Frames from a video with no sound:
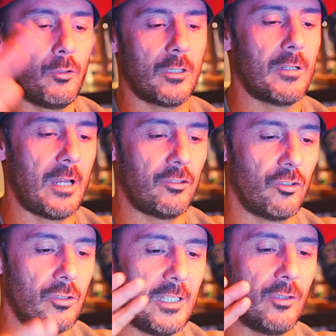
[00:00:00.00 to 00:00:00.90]
you
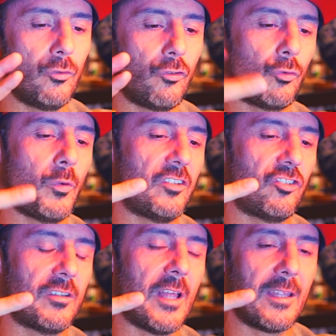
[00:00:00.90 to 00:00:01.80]
crash, you need to
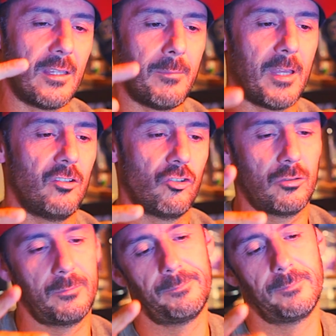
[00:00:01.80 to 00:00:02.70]
switch that
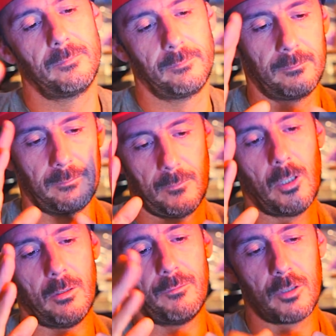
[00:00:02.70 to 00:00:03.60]
image
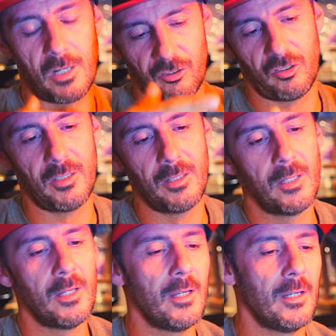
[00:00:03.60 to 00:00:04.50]
of crashing,
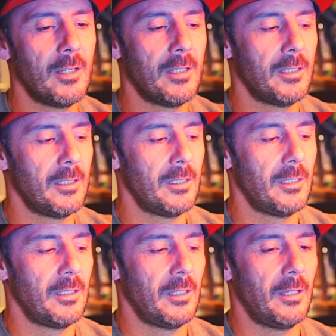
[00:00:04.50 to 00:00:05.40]

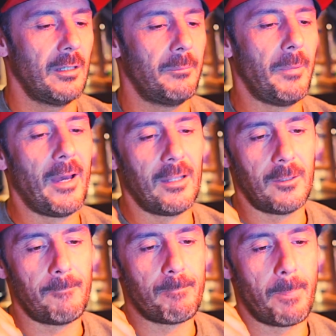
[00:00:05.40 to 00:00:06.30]

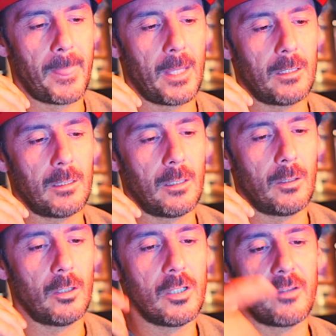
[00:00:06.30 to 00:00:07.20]
but
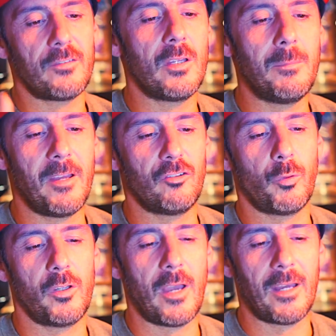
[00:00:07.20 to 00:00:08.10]
another image
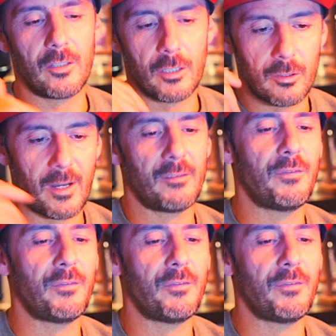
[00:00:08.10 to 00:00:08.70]
where you had a great